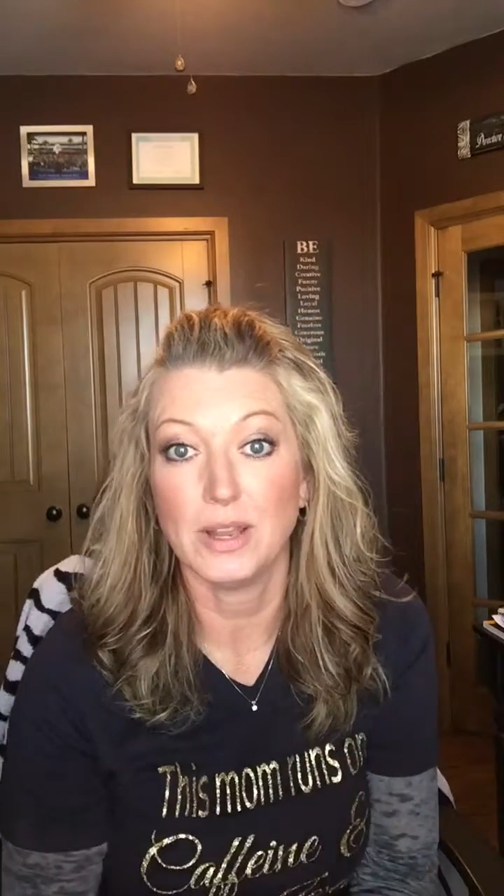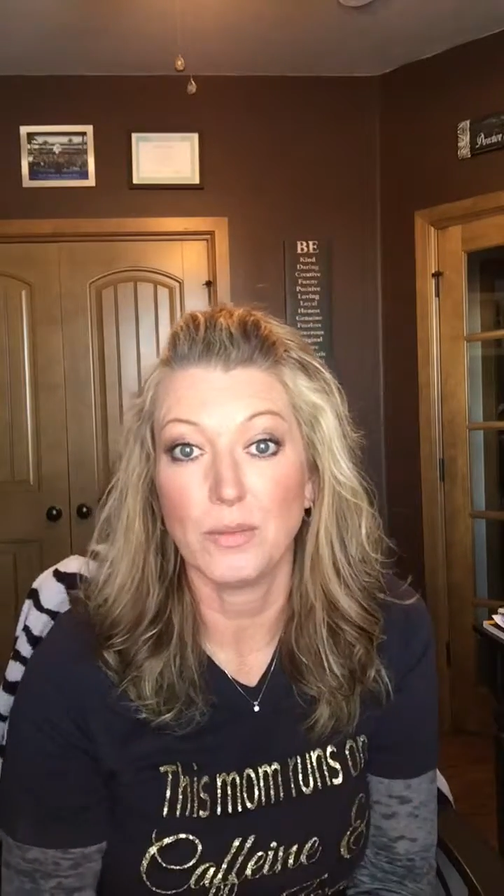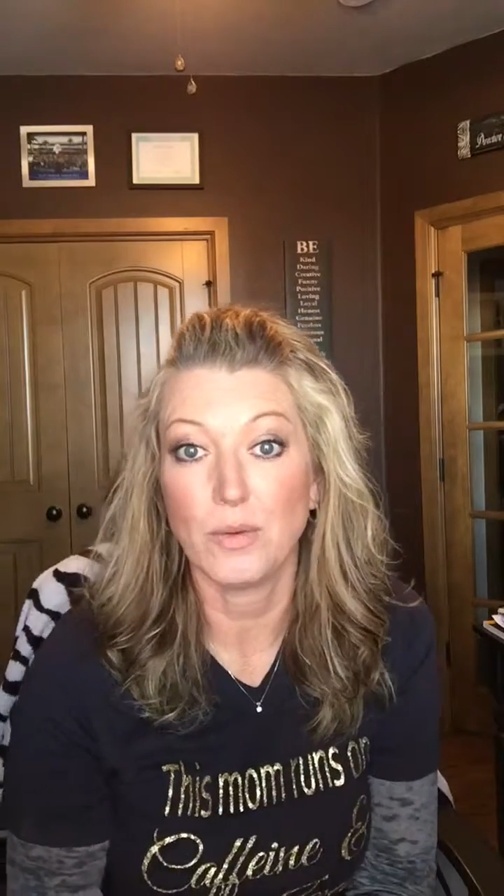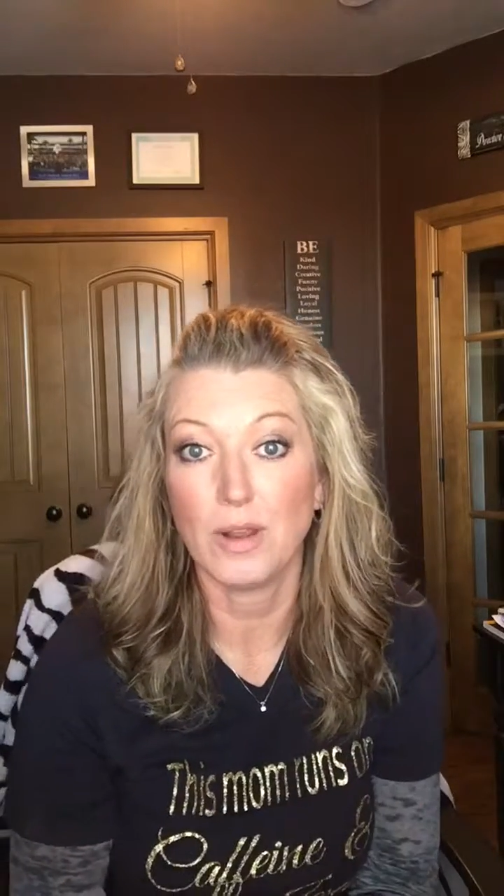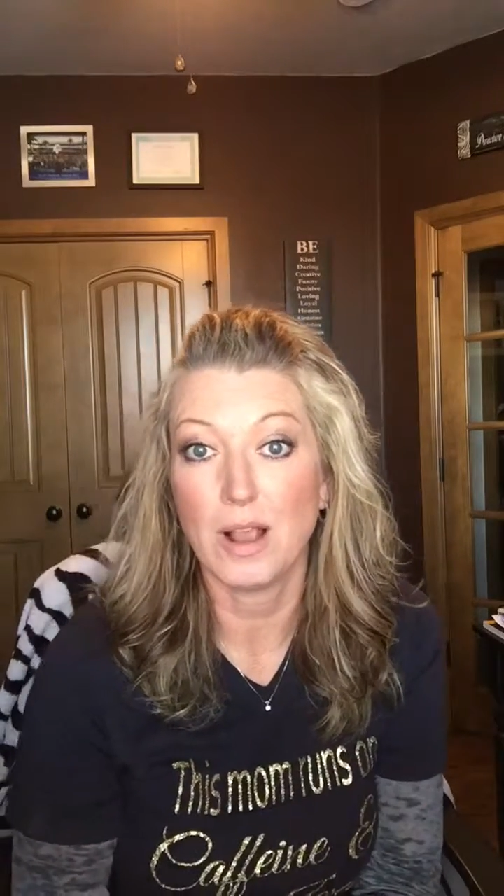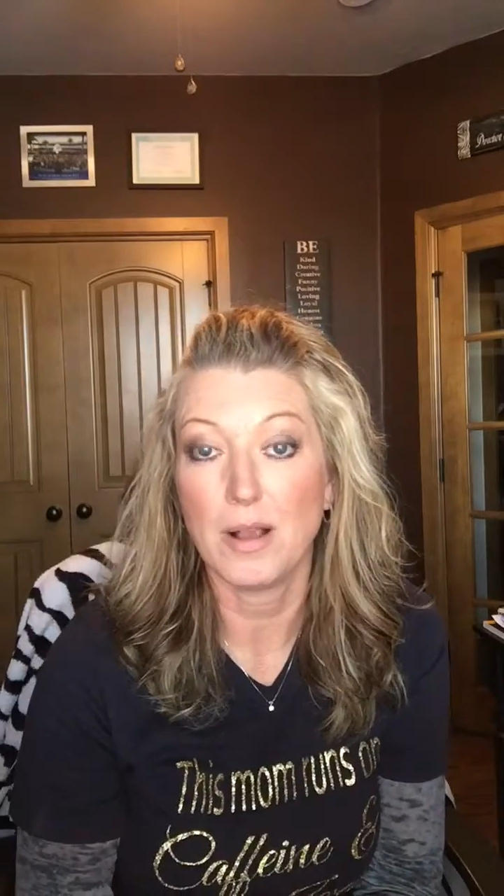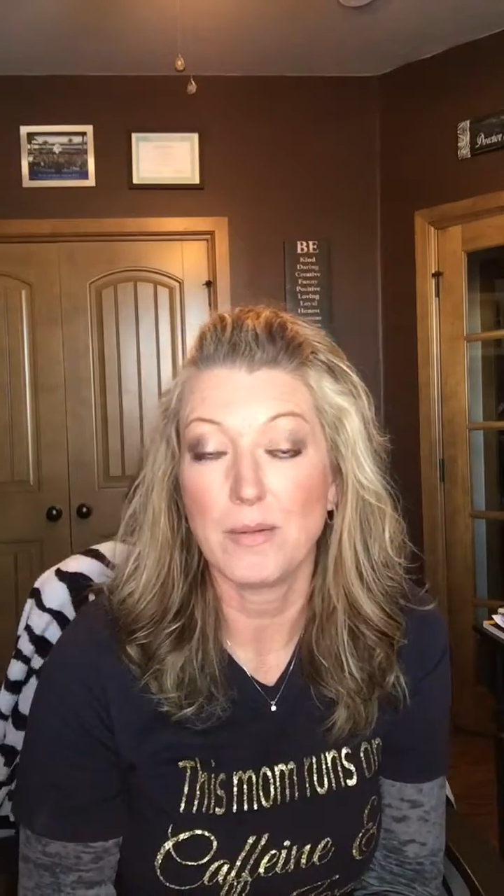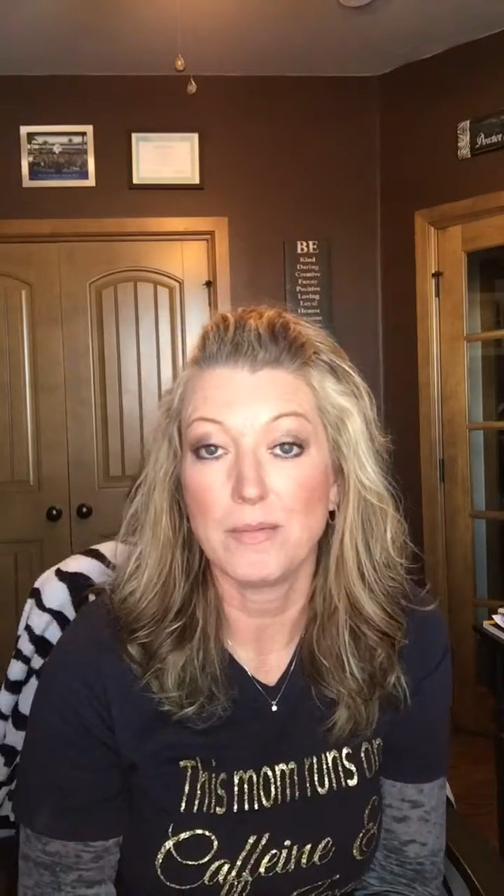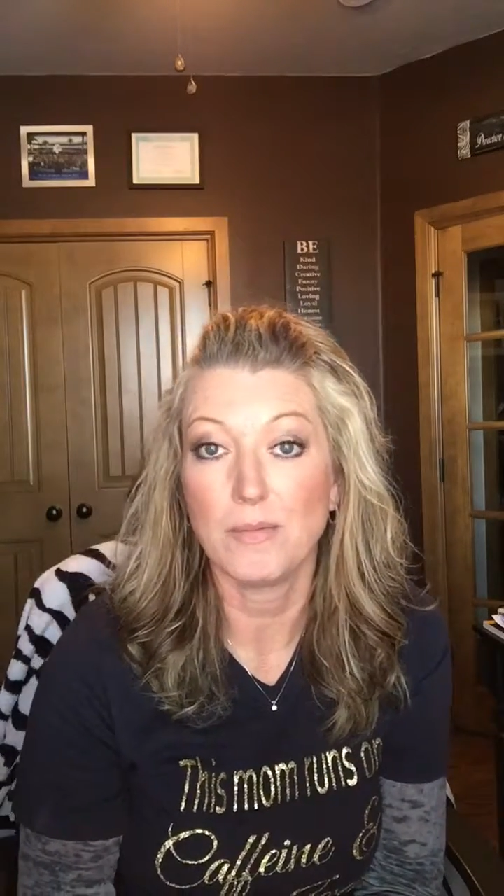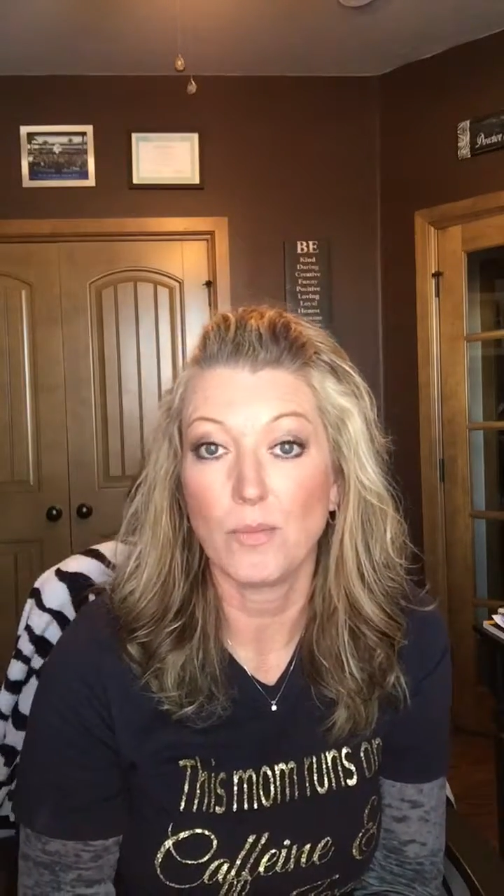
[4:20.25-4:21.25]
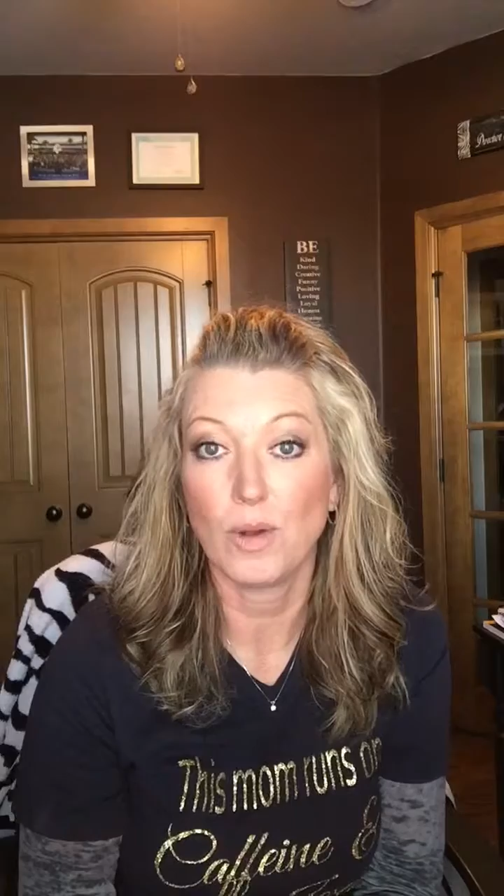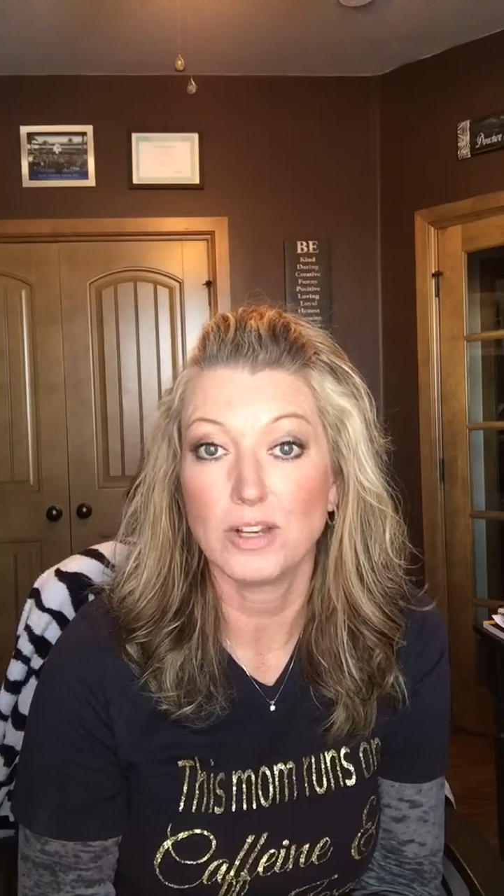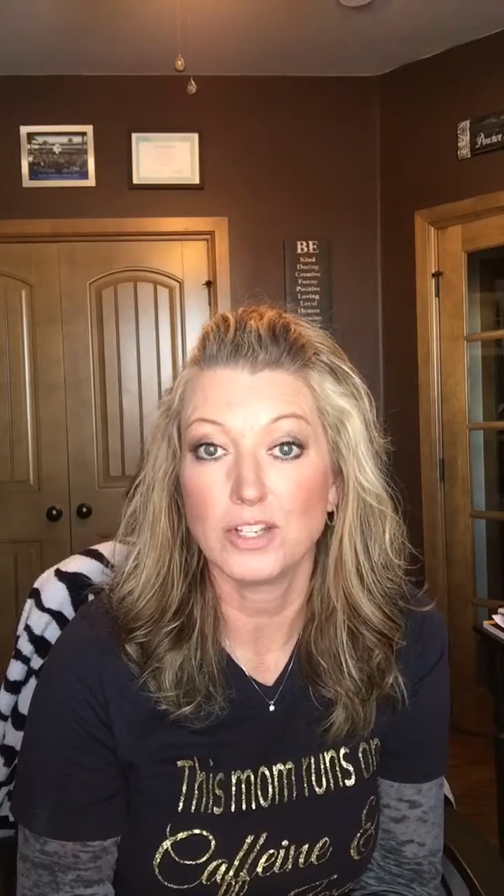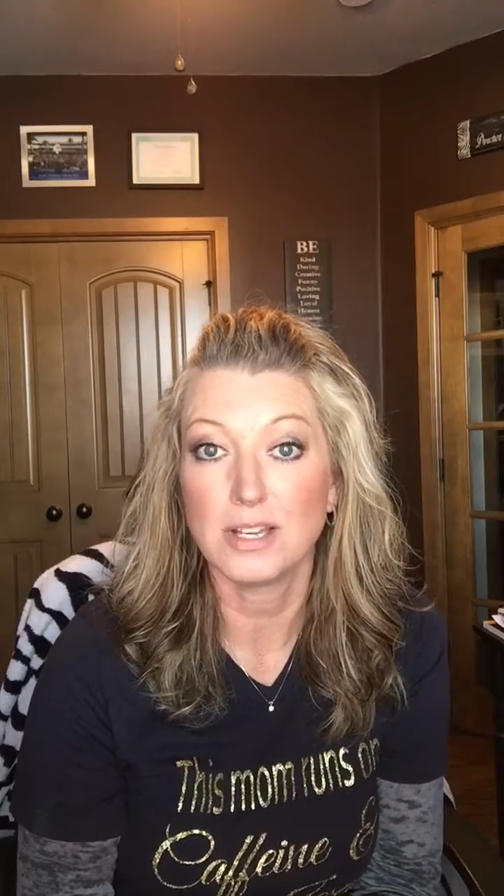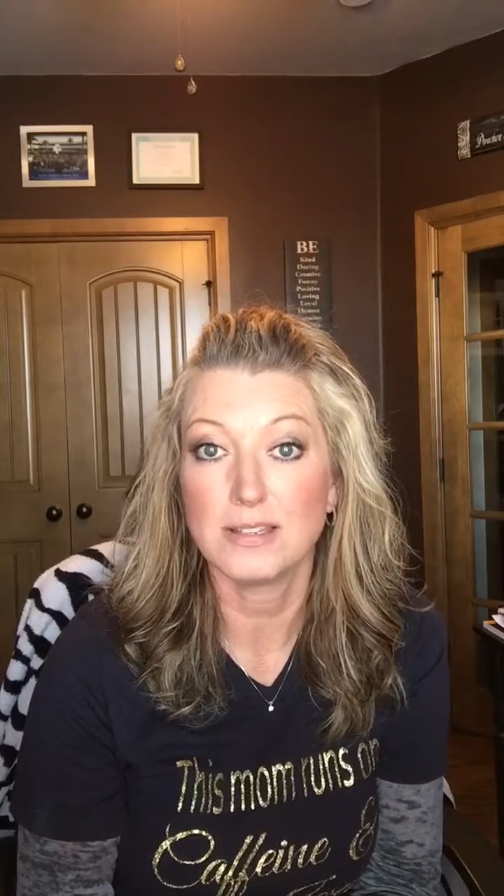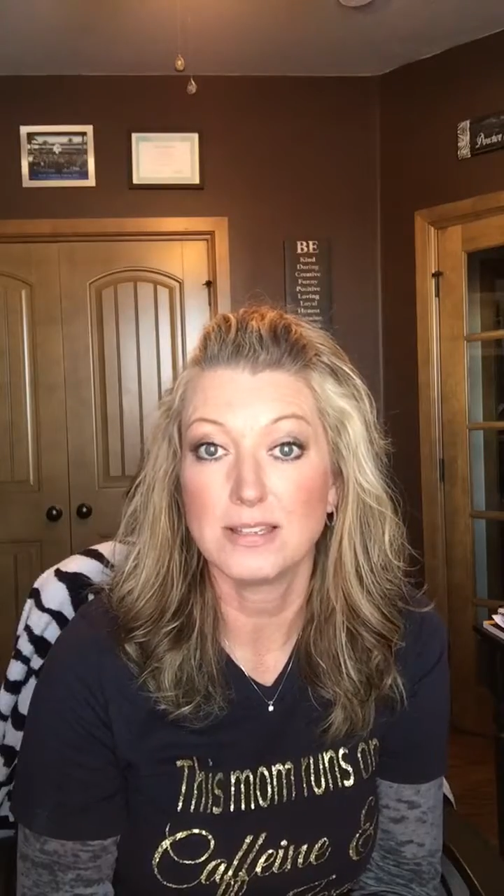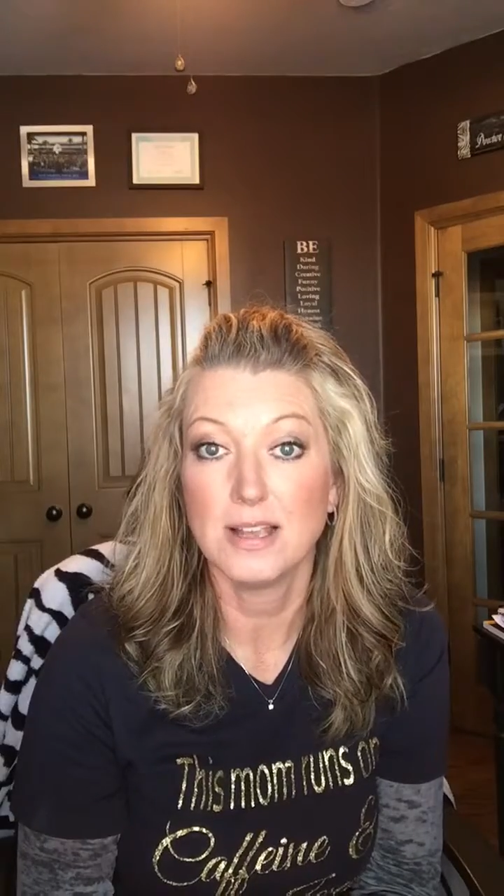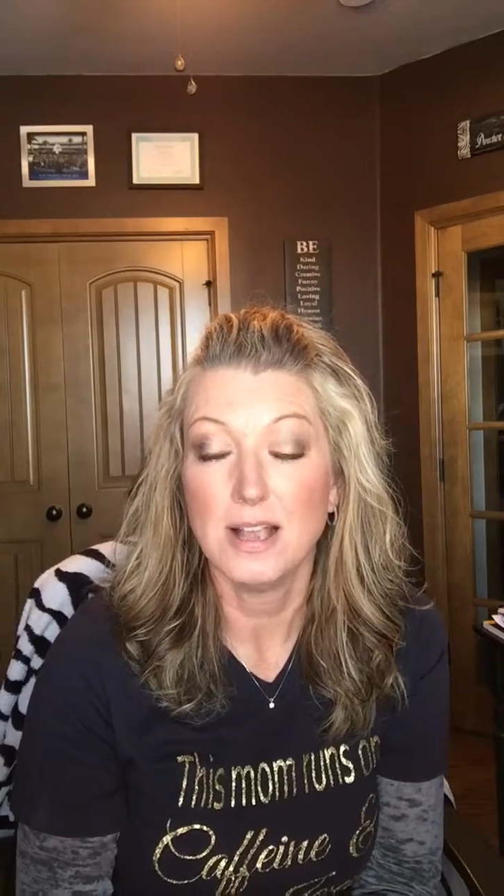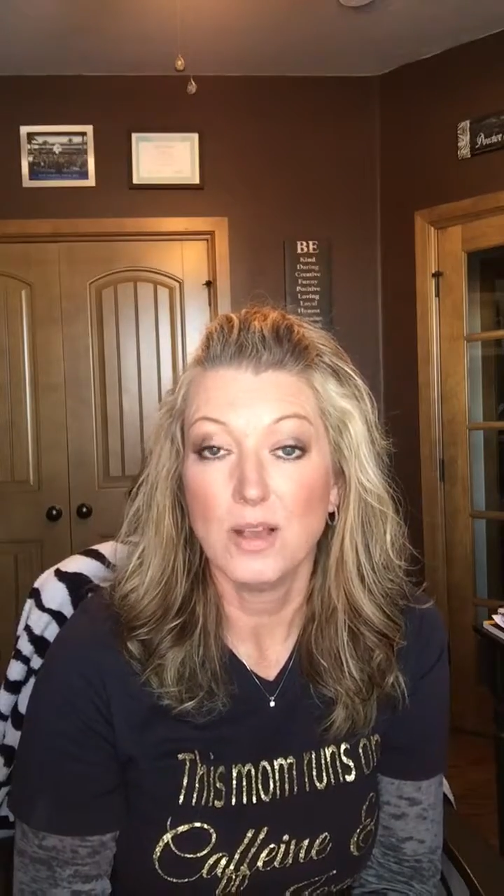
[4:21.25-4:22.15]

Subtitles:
can watch us.